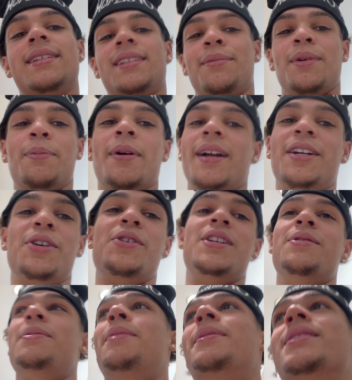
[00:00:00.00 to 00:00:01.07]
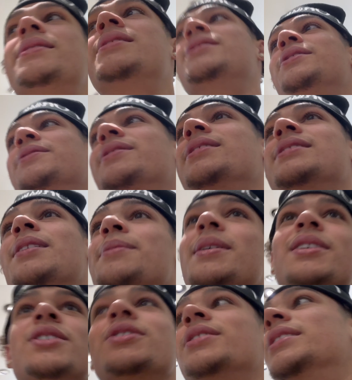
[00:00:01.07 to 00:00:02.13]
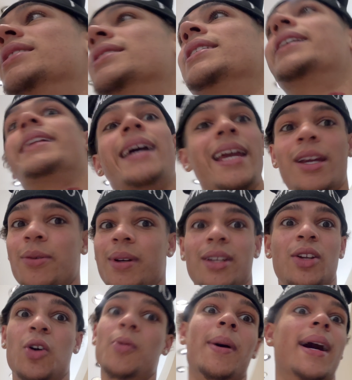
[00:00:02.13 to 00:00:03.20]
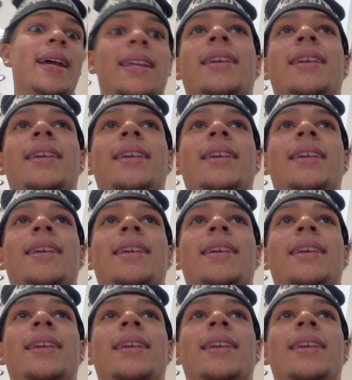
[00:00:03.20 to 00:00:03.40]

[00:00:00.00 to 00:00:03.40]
I'm gonna probably go eat by myself because I'm hungry and I ain't with nobody.